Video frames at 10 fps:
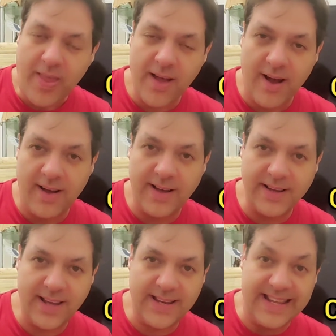Uh,
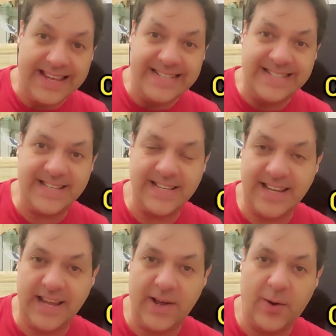again,
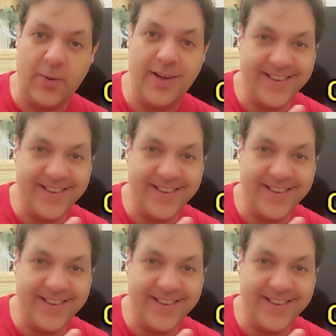izneo.